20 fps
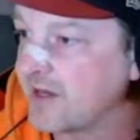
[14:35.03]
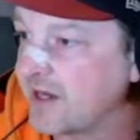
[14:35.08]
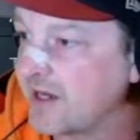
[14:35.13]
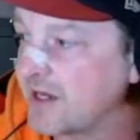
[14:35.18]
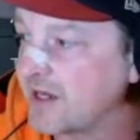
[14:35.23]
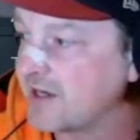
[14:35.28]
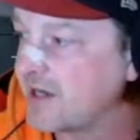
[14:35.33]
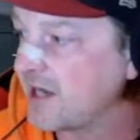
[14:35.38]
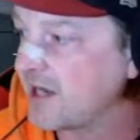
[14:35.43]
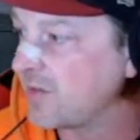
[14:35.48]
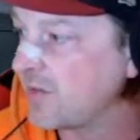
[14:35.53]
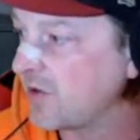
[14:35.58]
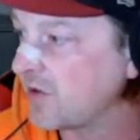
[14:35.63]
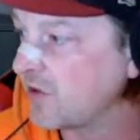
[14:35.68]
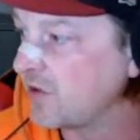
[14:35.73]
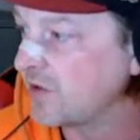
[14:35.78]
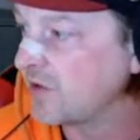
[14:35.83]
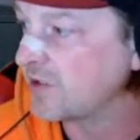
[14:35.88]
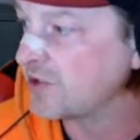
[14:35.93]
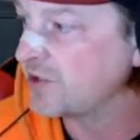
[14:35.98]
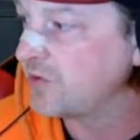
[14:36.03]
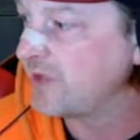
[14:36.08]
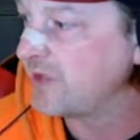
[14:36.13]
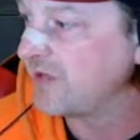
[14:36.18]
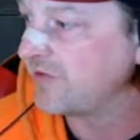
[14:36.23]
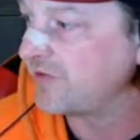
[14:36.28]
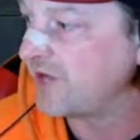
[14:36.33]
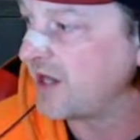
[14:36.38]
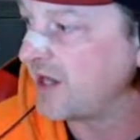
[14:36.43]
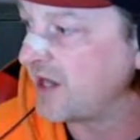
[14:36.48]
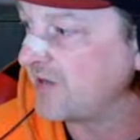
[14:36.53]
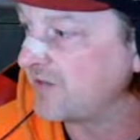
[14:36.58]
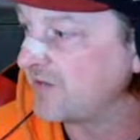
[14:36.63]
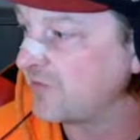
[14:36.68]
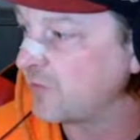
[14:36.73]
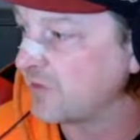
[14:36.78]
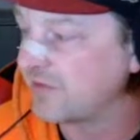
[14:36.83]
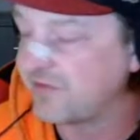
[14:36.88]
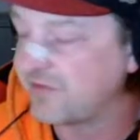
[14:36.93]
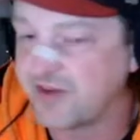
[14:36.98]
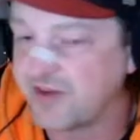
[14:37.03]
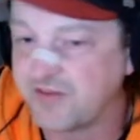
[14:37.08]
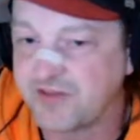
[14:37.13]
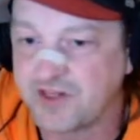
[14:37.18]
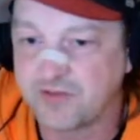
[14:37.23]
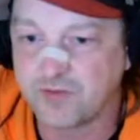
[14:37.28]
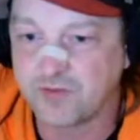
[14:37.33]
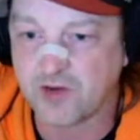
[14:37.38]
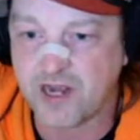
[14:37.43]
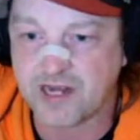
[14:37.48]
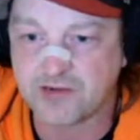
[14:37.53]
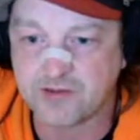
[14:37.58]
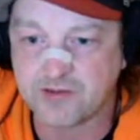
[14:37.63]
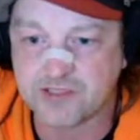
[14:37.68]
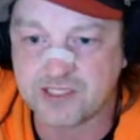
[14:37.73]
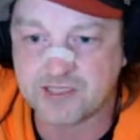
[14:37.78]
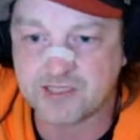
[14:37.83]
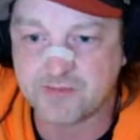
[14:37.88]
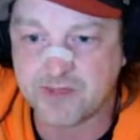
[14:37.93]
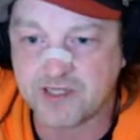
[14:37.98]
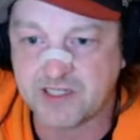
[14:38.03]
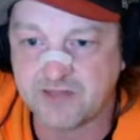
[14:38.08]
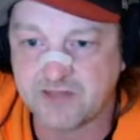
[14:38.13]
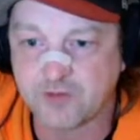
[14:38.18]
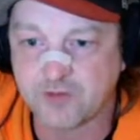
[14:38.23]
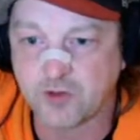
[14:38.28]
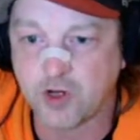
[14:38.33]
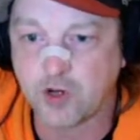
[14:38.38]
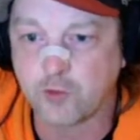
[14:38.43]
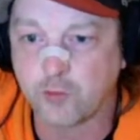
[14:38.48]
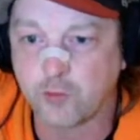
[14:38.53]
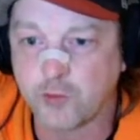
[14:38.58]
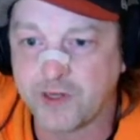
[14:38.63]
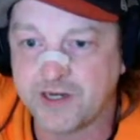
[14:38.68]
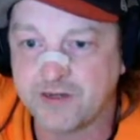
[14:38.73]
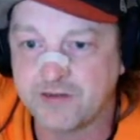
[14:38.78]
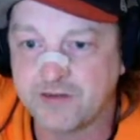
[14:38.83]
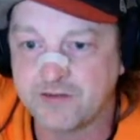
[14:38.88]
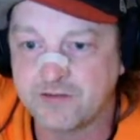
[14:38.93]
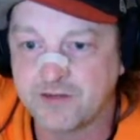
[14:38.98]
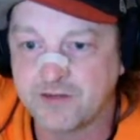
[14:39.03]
I got Kymar going 285 with 554 accuracy, mainly for arena.